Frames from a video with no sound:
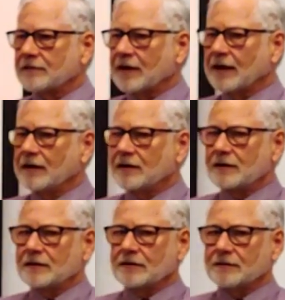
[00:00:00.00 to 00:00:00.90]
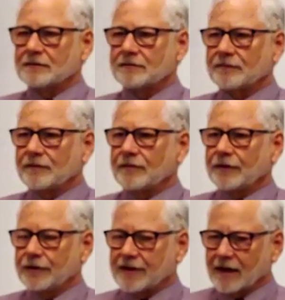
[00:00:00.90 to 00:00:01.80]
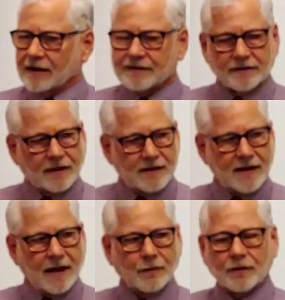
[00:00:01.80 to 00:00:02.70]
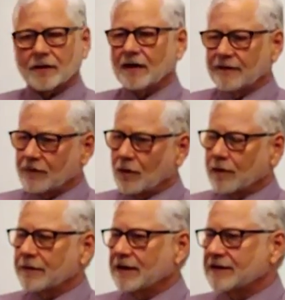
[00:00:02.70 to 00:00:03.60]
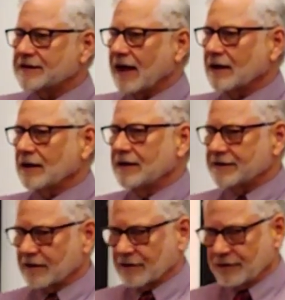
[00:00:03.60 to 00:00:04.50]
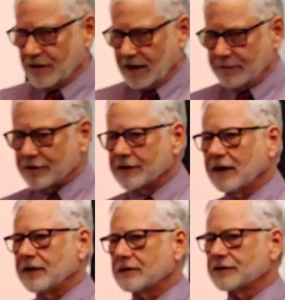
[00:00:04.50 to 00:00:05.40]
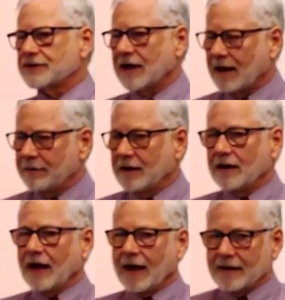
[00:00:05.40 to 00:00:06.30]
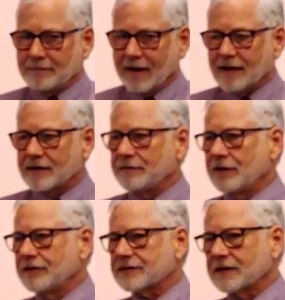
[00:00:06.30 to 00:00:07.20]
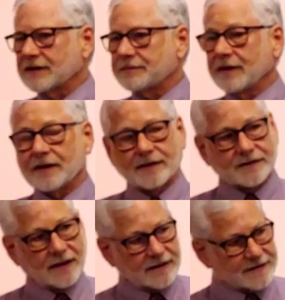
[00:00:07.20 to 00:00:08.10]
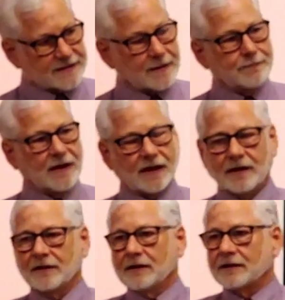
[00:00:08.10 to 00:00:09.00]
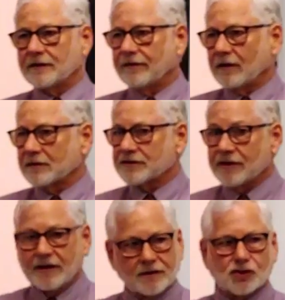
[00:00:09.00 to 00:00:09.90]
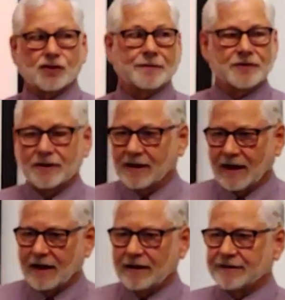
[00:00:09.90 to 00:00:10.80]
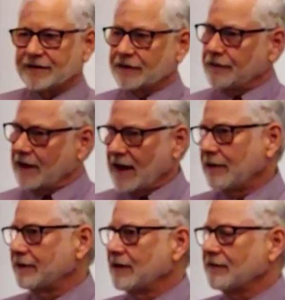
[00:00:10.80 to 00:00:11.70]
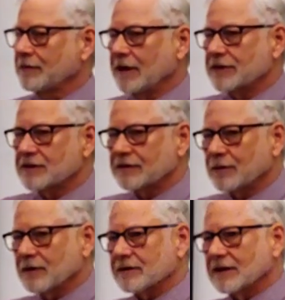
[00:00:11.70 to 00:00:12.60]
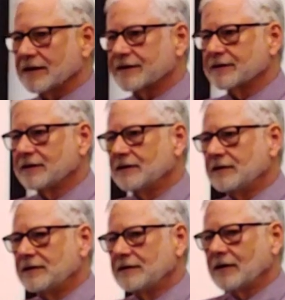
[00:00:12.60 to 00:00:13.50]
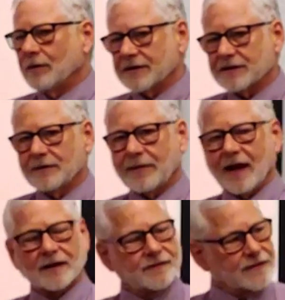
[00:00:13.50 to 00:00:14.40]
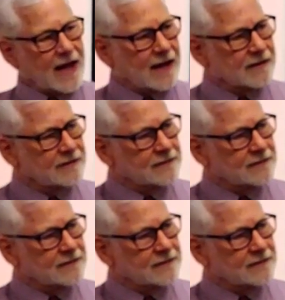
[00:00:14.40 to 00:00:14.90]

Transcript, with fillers: Okay. You take a, a network of orbiting satellites that are doing a particular job and make them useless because somebody divulged the encryption keys. So now the information is worthless. What's the impact of that?